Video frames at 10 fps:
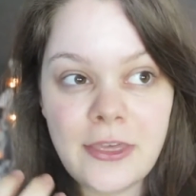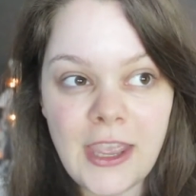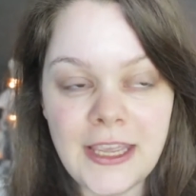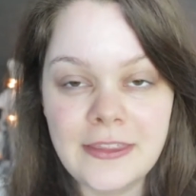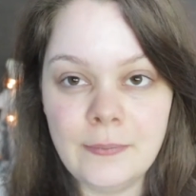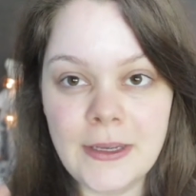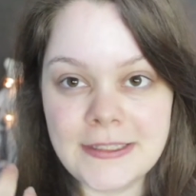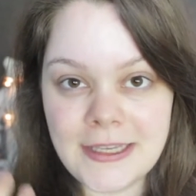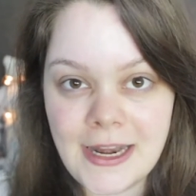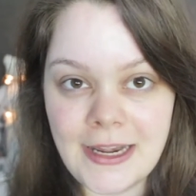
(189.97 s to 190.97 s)
think that my
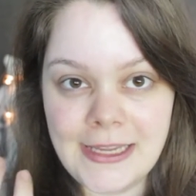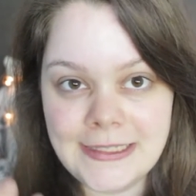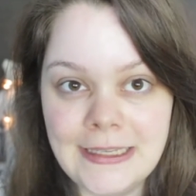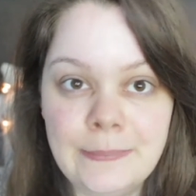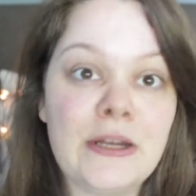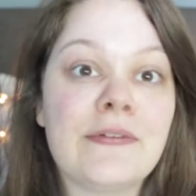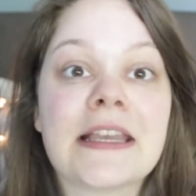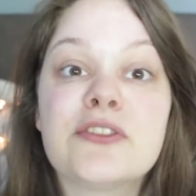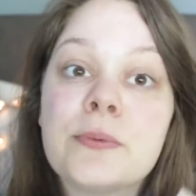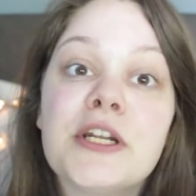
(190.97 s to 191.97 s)
skin needs a little bit of
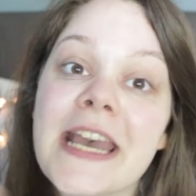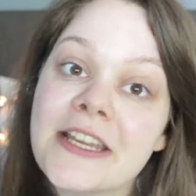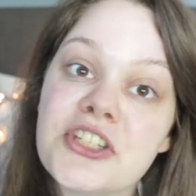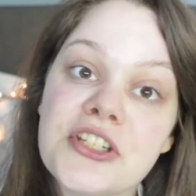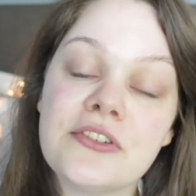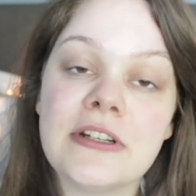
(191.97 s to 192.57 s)
extra protection,